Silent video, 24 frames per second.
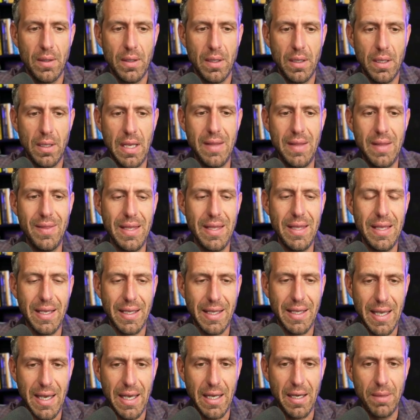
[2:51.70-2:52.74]
in the
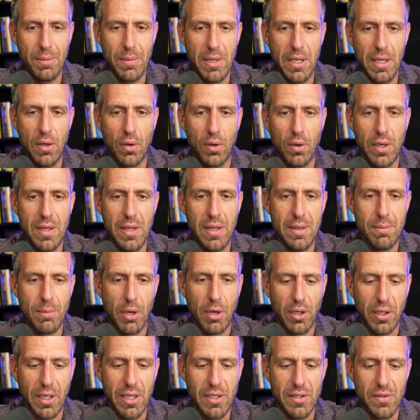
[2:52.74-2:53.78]
economy or in the
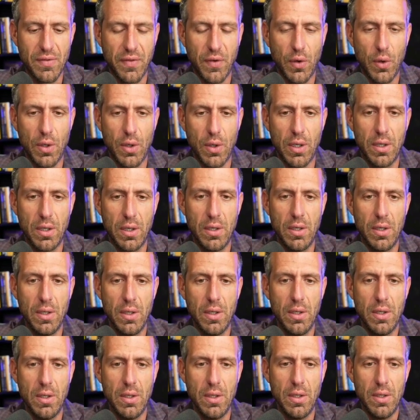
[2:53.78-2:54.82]
markets for
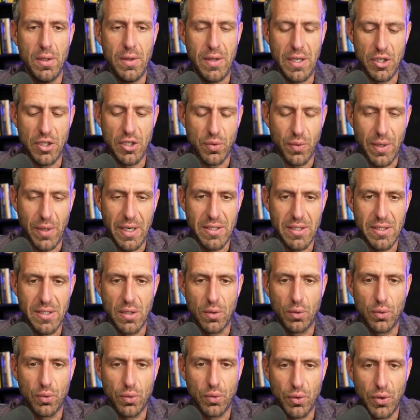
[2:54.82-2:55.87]
these rates to
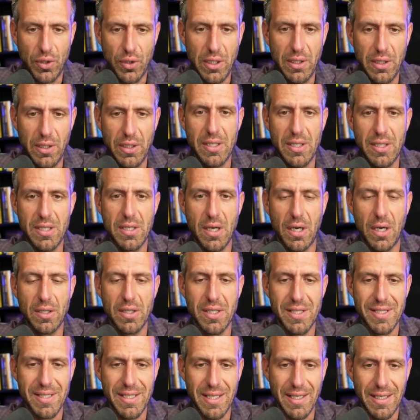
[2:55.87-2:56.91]
really start
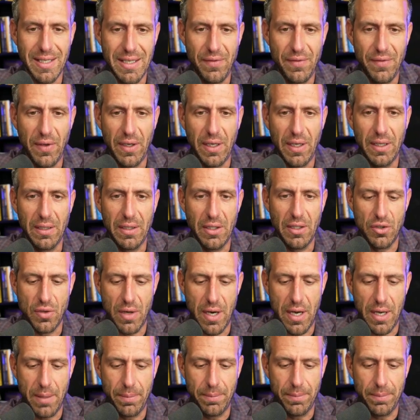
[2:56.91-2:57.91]
to significantly drop?